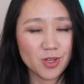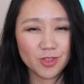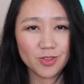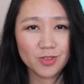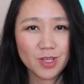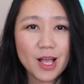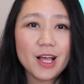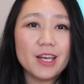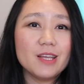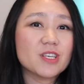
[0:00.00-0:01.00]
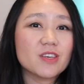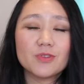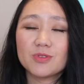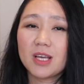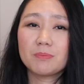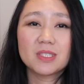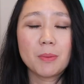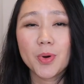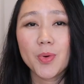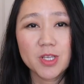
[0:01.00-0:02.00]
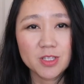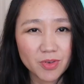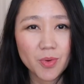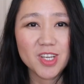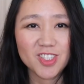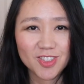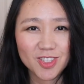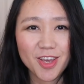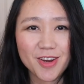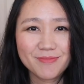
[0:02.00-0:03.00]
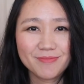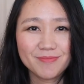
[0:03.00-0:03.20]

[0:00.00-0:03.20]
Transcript: questions. Let me give you some sample interview questions here.